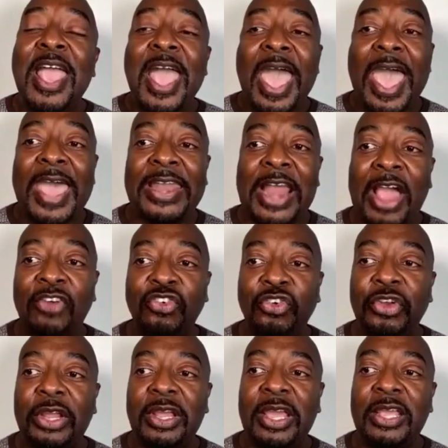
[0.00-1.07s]
And
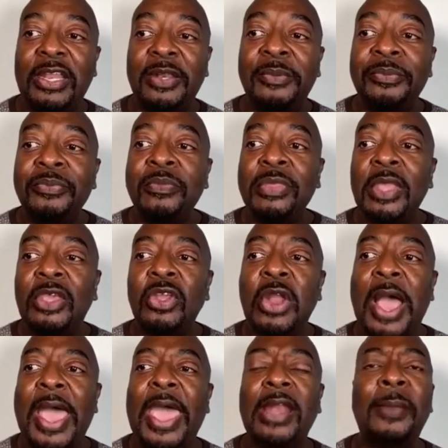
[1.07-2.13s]

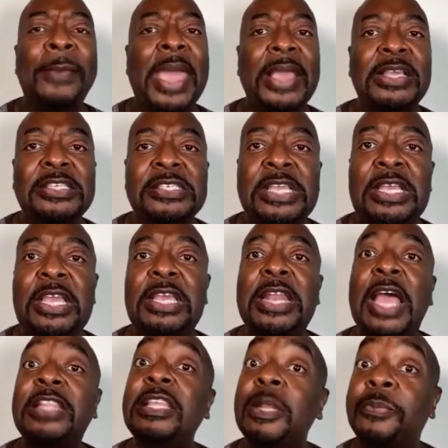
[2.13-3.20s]
I had a magazine.
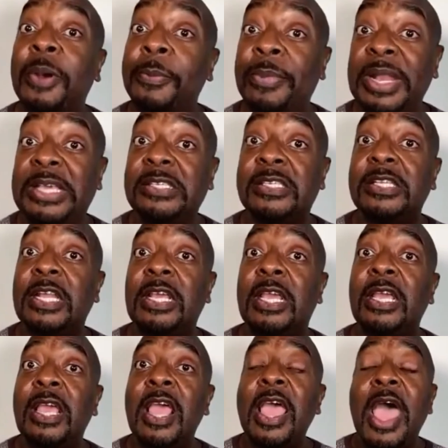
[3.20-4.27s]
I did
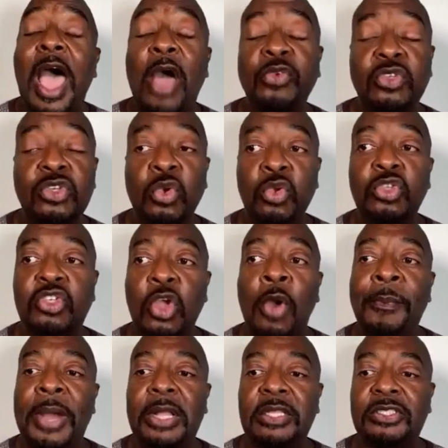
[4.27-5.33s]
publicity. I was doing so
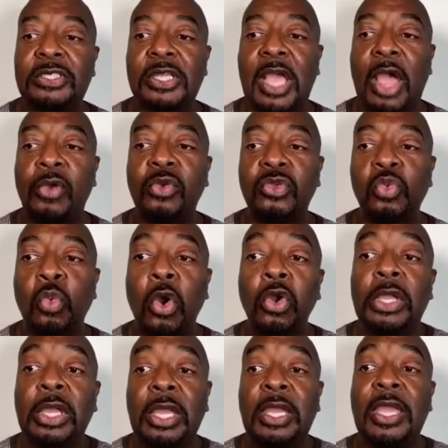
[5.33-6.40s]
much. I was
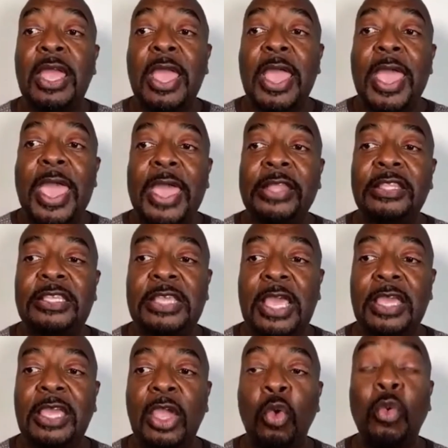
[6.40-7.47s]
working and
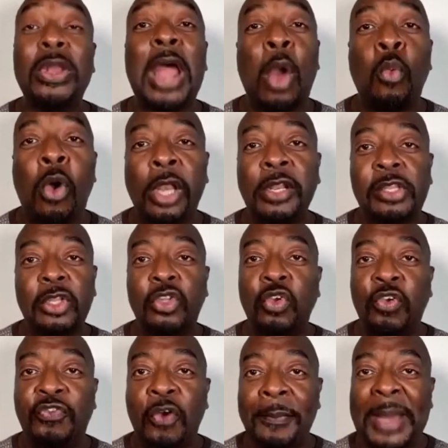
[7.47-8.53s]
taking what I wanted to
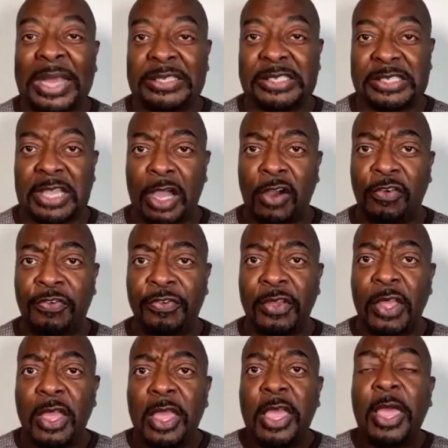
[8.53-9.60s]
do for myself
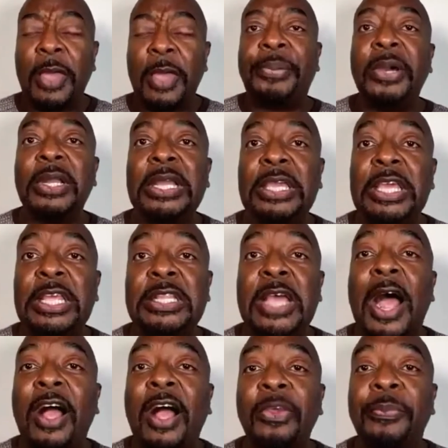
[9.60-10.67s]
and putting it to
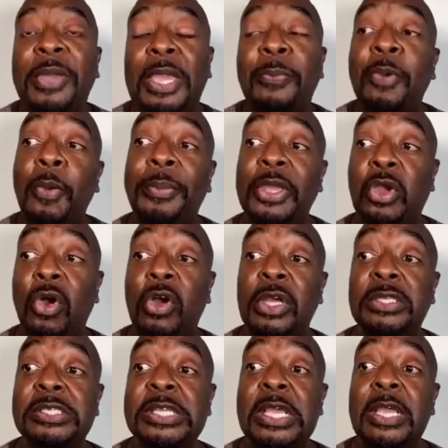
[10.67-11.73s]
other people
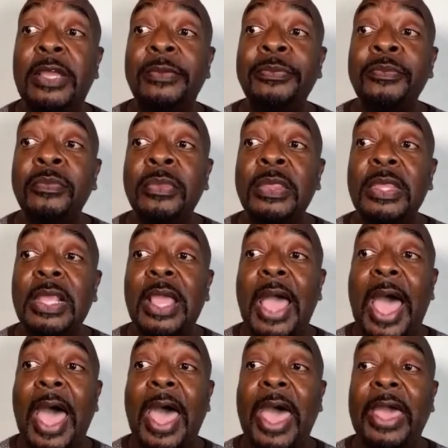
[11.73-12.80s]
because
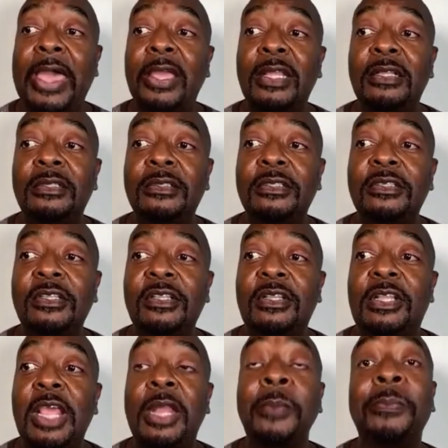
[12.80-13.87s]
I
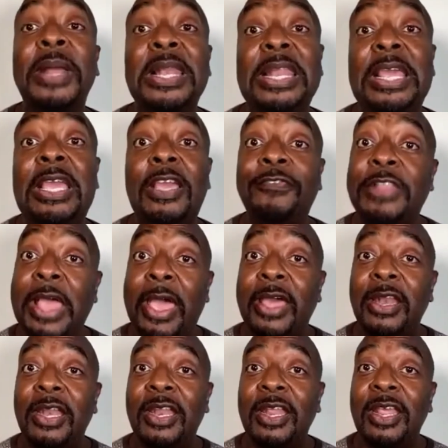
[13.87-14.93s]
didn't believe that
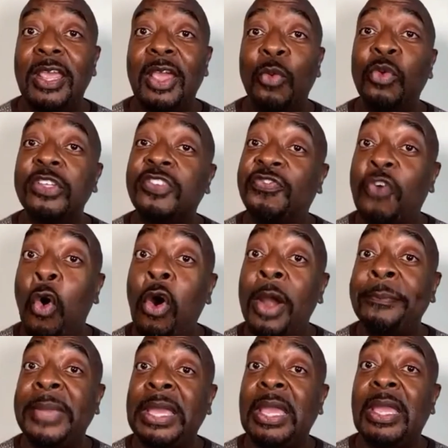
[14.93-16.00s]
it was for me.